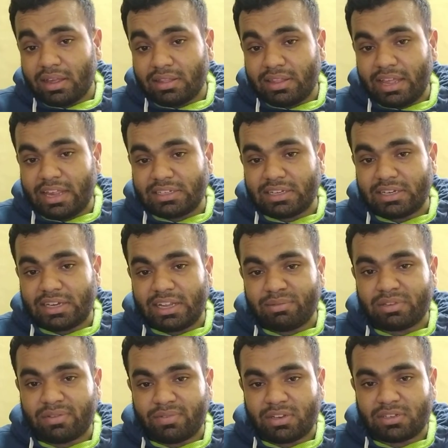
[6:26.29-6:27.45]
the Asian
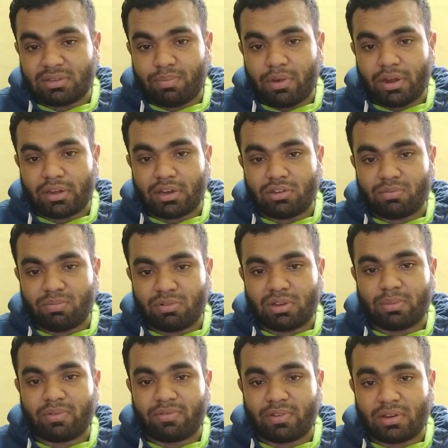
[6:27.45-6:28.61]
teams have disappointed to put
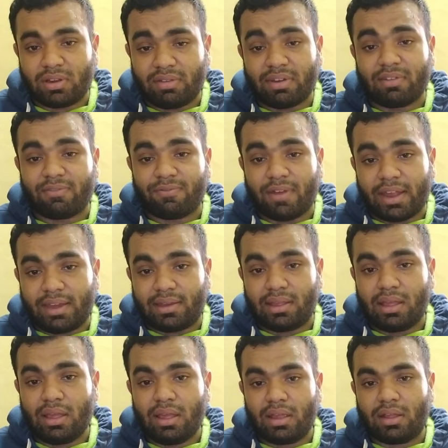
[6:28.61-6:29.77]
up even a fight
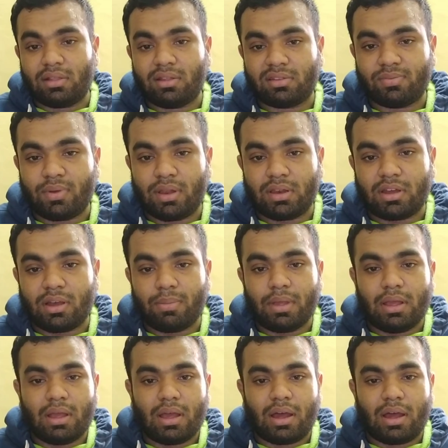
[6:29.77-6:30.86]
in this World Cup.